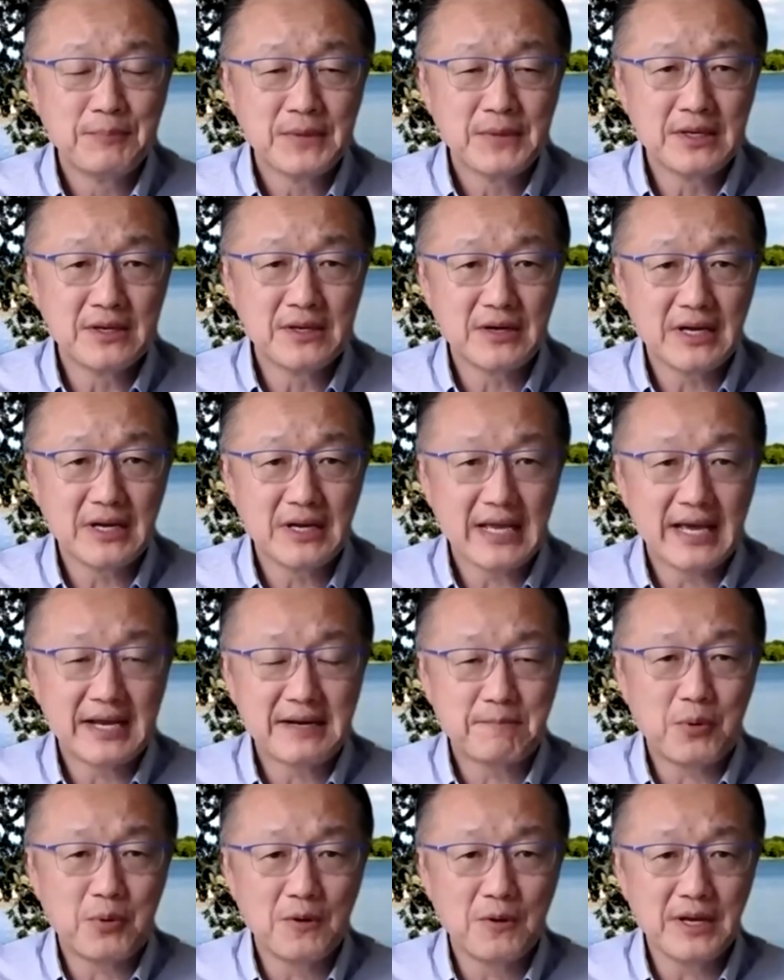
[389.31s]
You know, at a
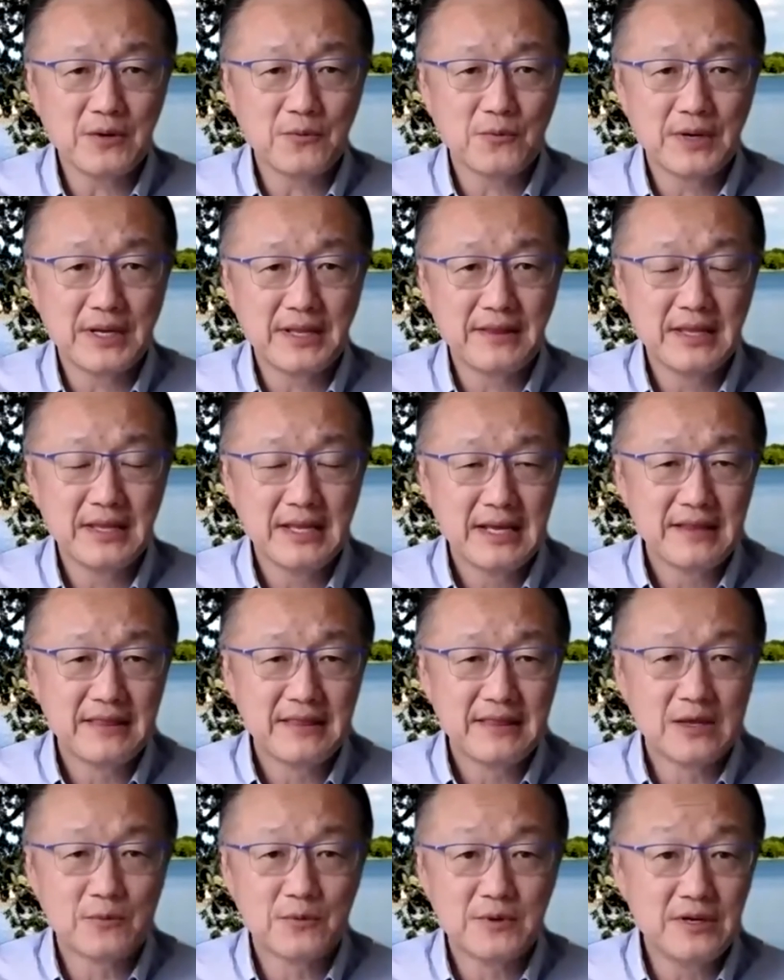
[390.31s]
point when there
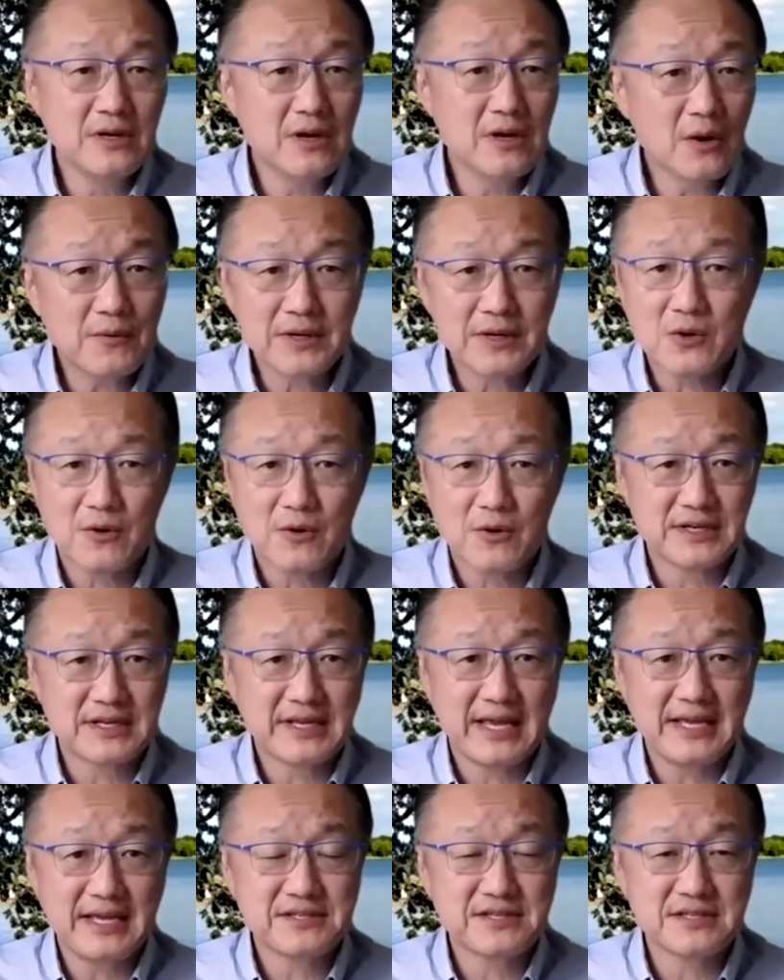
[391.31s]
were no recorded
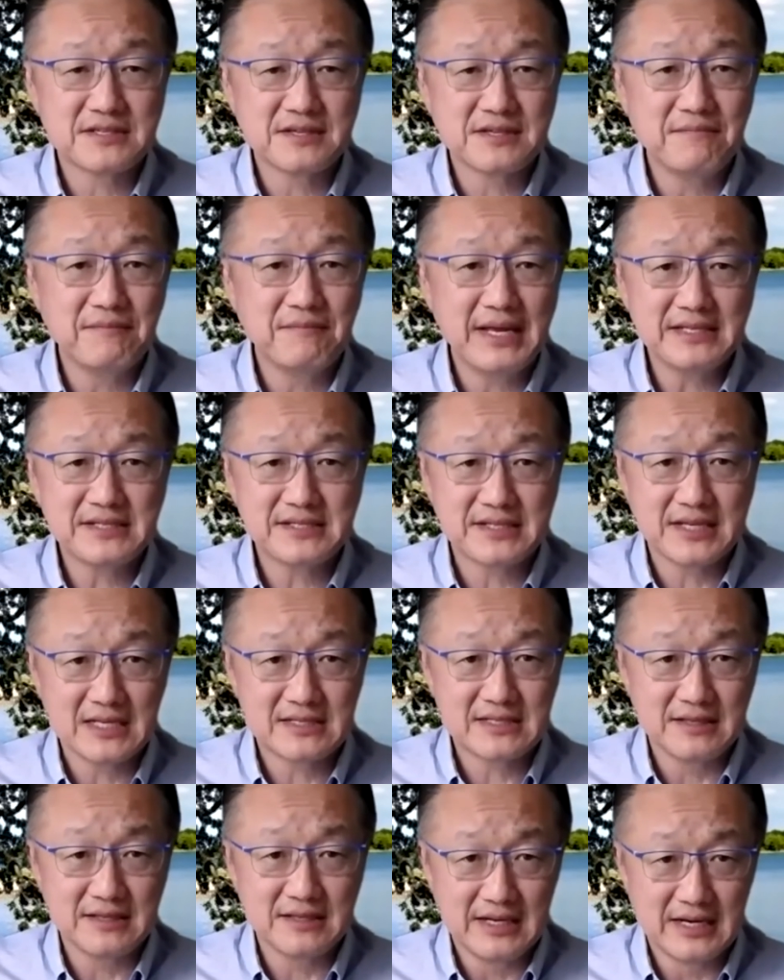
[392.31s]
cases in many states
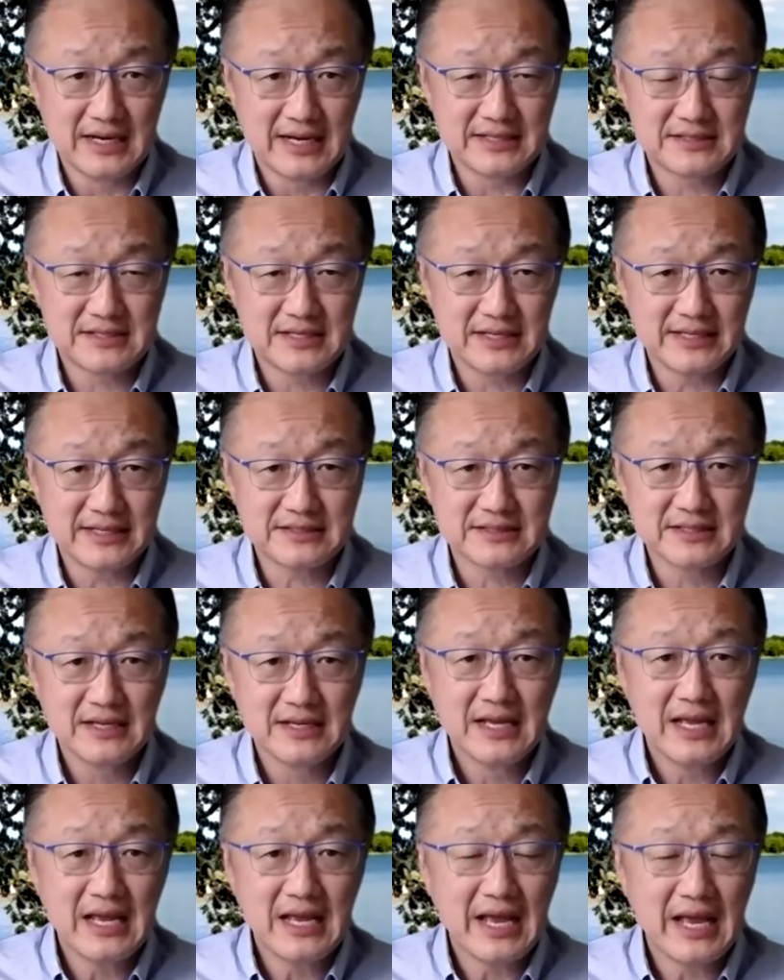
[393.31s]
in the United States,
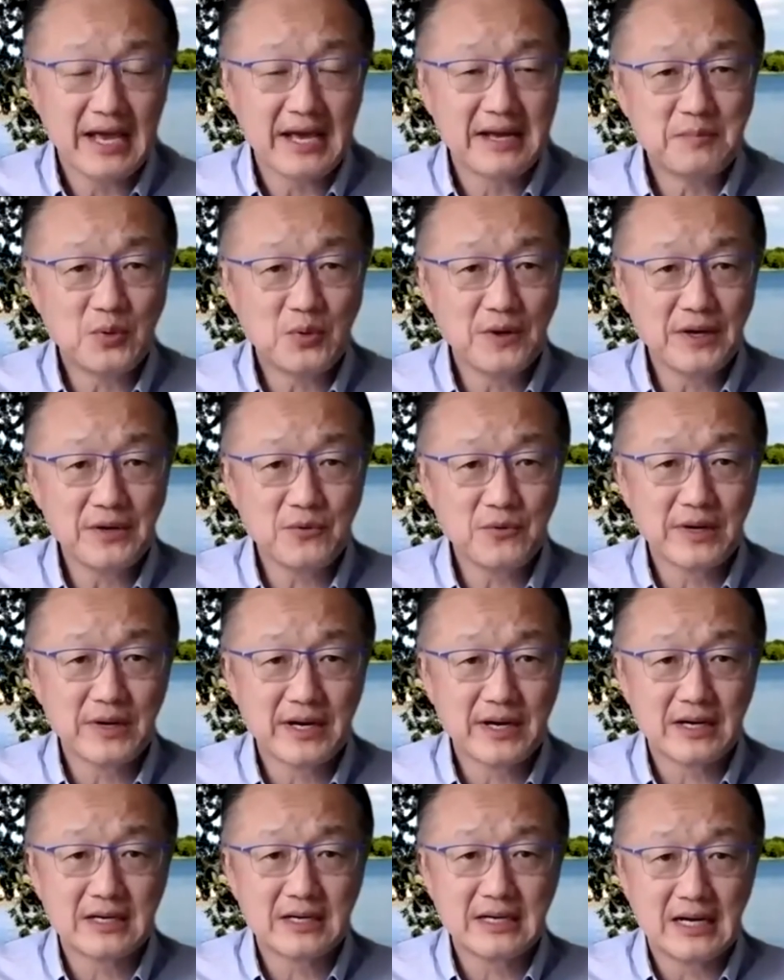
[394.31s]
at a point
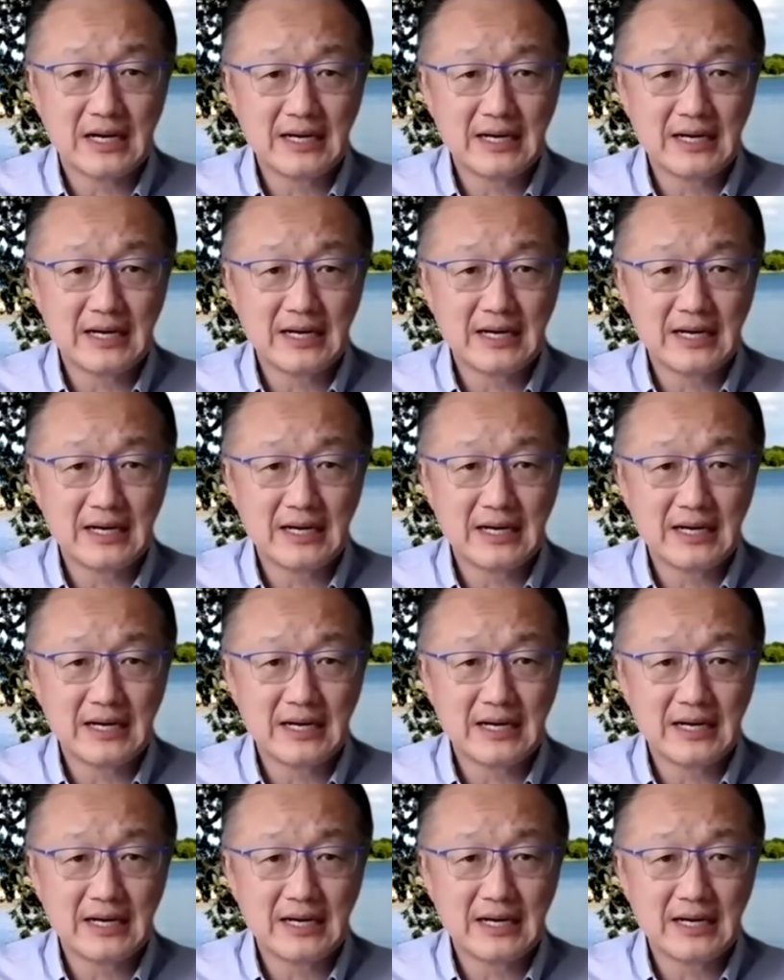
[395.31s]
where,